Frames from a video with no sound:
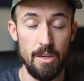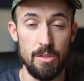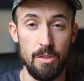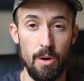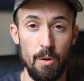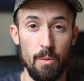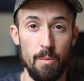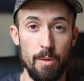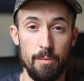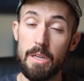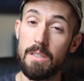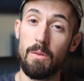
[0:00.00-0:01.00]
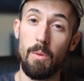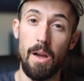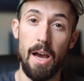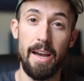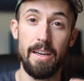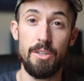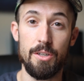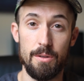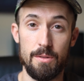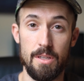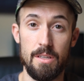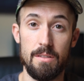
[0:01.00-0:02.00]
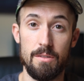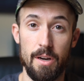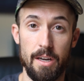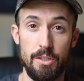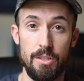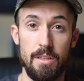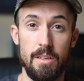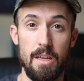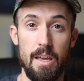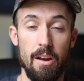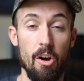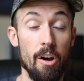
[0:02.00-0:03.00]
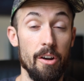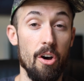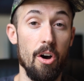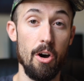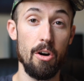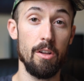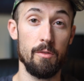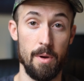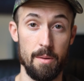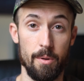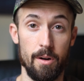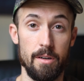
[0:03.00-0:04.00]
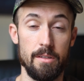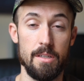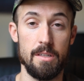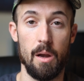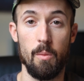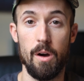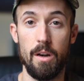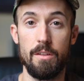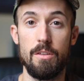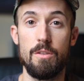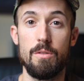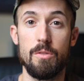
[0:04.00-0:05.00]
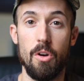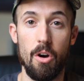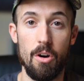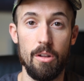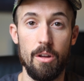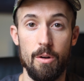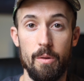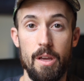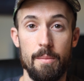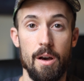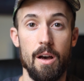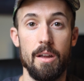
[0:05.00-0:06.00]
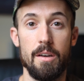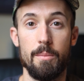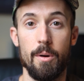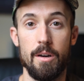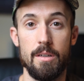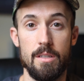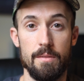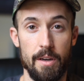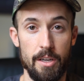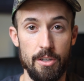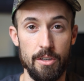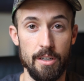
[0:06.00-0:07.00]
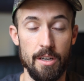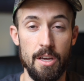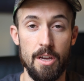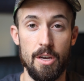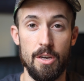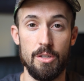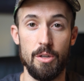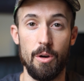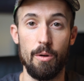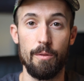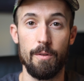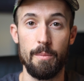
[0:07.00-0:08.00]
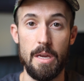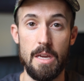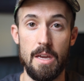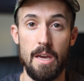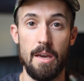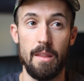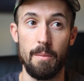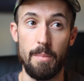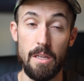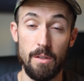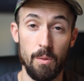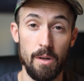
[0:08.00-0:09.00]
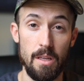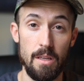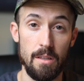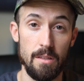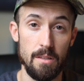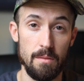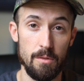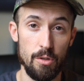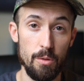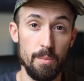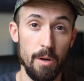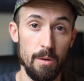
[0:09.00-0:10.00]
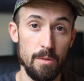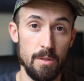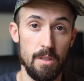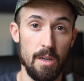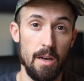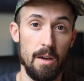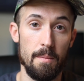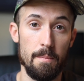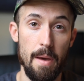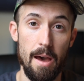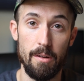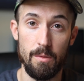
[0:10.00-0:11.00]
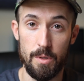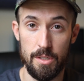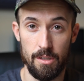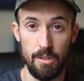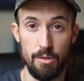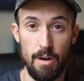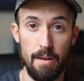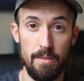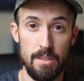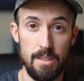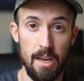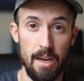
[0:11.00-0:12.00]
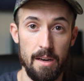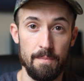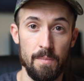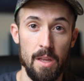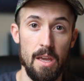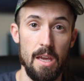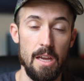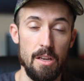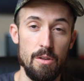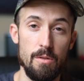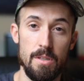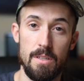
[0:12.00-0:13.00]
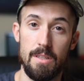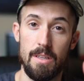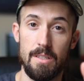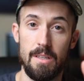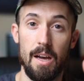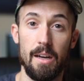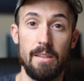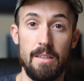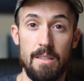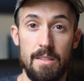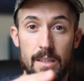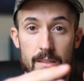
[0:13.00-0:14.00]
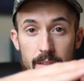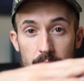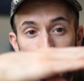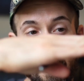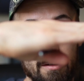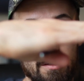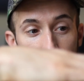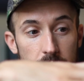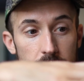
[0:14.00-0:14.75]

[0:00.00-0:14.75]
So the reason why I chose this direction and on all of my parts is I wanted to use all OEM Honda parts if I could. So for me, the B20 2-post mount, which is on the driver's side, it uses the stock D16 mount that